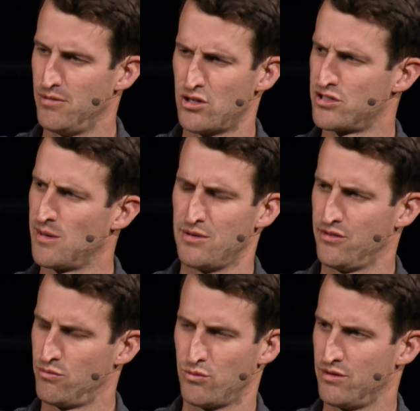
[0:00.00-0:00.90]
larger
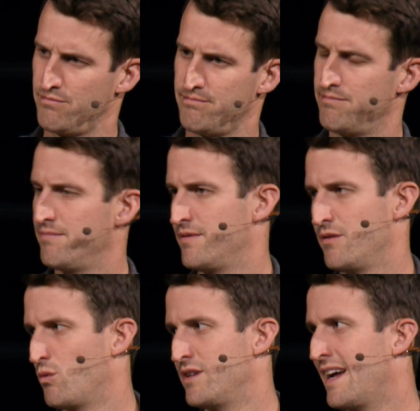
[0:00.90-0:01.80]
companies
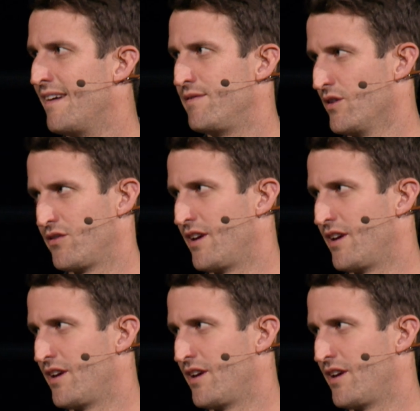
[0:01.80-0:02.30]
would not feel